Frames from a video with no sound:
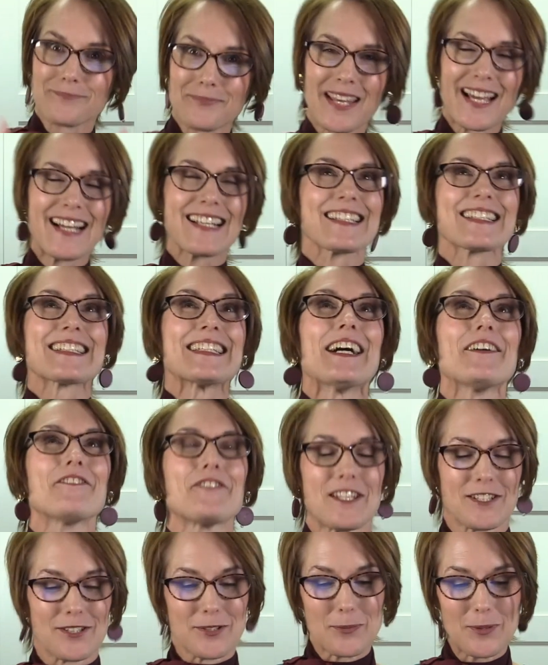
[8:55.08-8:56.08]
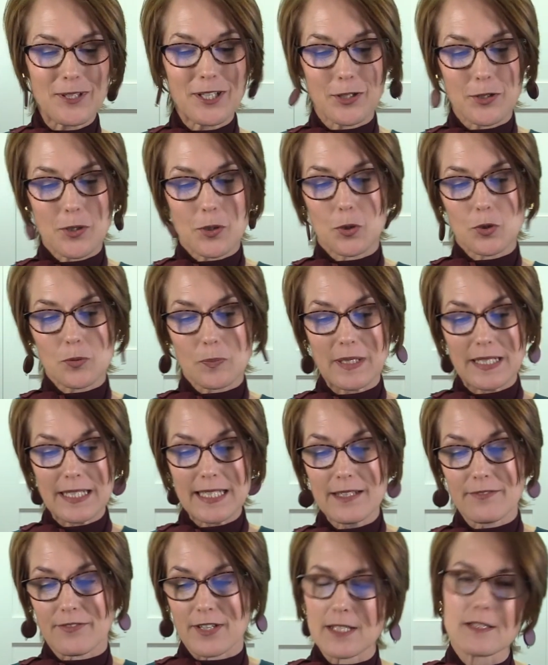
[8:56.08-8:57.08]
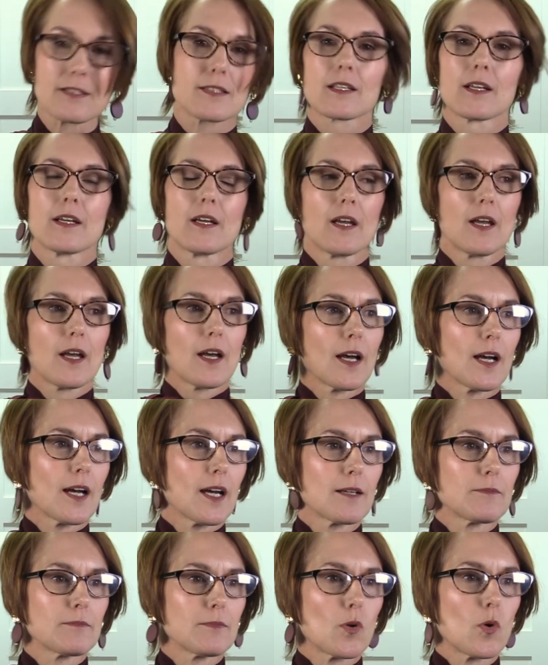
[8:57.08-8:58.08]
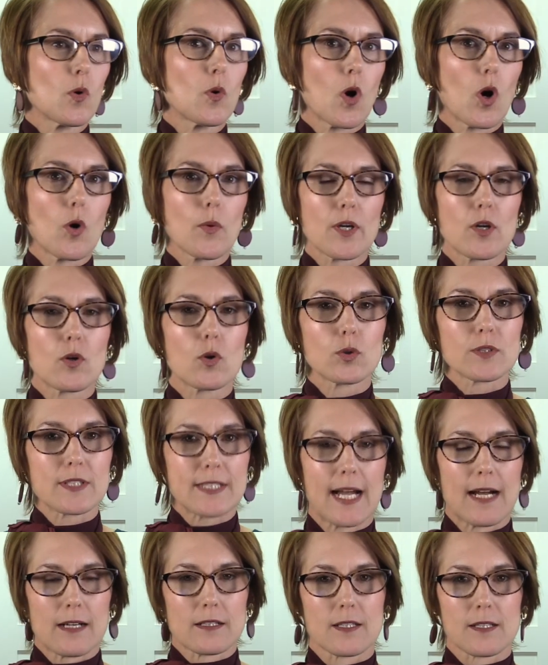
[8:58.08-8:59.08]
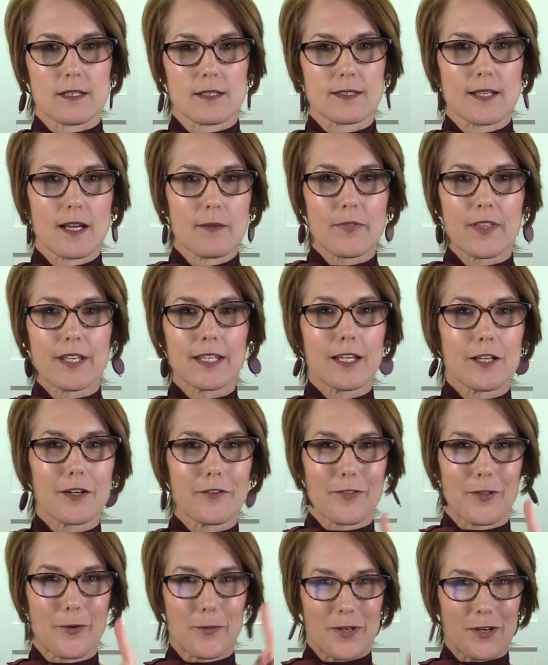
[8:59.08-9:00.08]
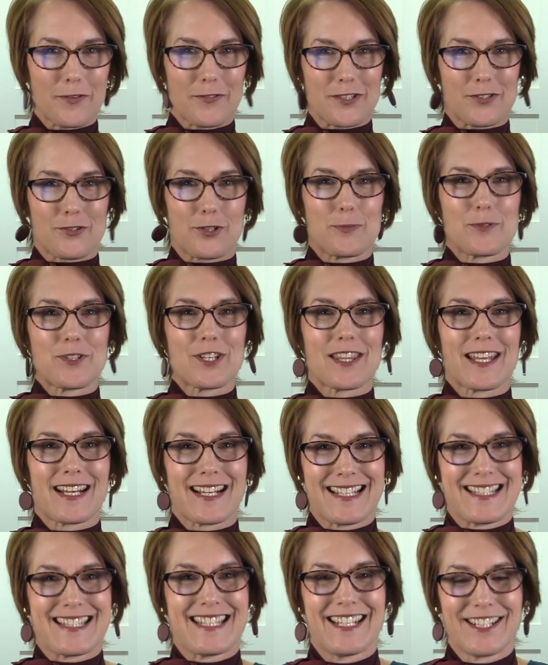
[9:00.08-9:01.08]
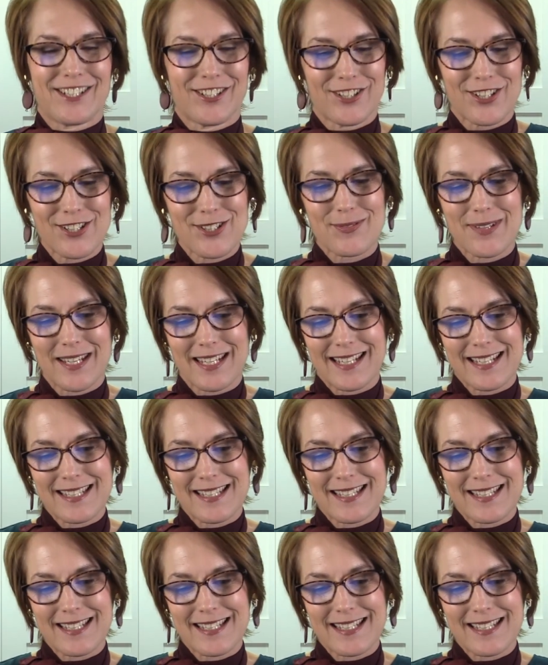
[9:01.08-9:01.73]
I just love this. We are called believers, or we're called doubters. I'm thinking of the scripture that I said last week.